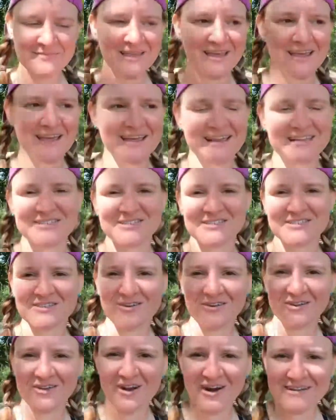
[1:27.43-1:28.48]
And I just
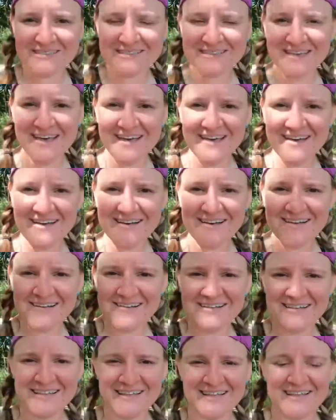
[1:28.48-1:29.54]
saw Yard
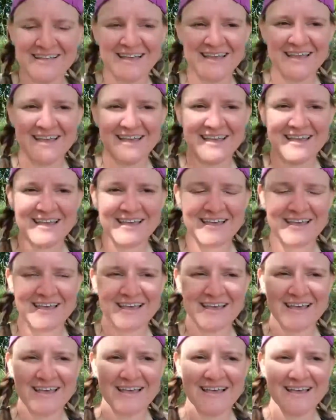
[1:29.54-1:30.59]
Sale,
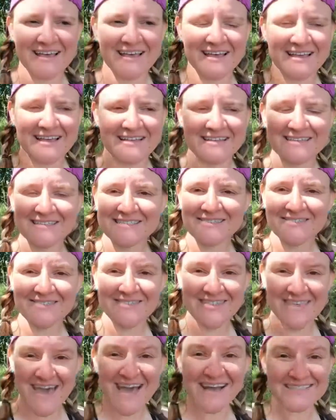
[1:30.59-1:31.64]
and so
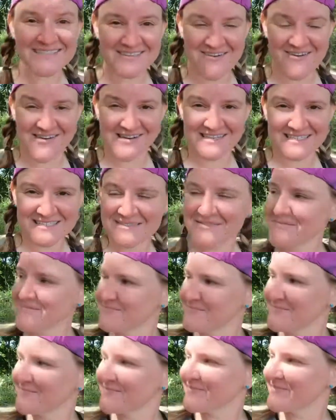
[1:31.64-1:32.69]
that's awesome.
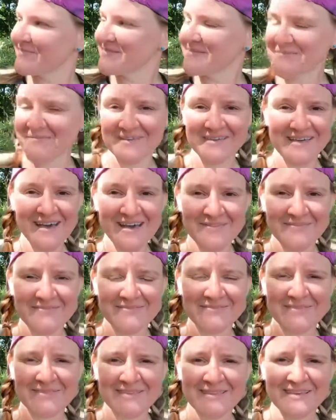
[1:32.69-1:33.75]
So yeah,
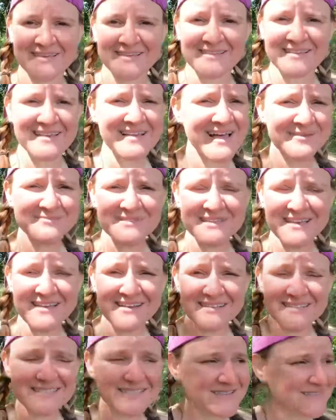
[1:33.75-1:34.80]
the climb
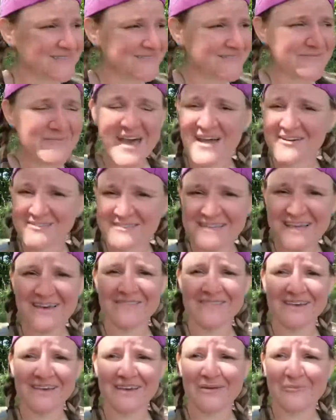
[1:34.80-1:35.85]
sucked, the pack was
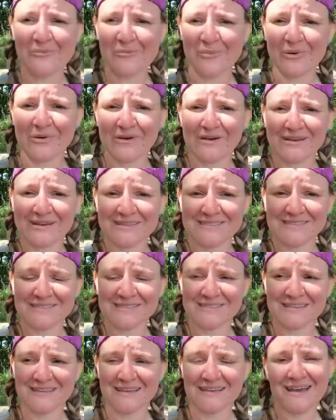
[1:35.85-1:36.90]
heavy, but
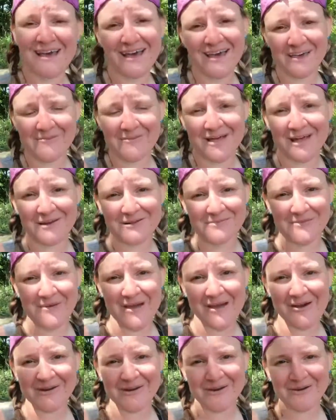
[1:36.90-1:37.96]
I am glad to be
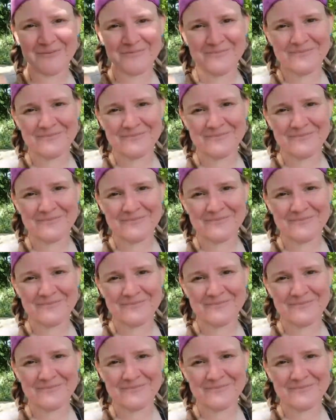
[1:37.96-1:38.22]
back out here.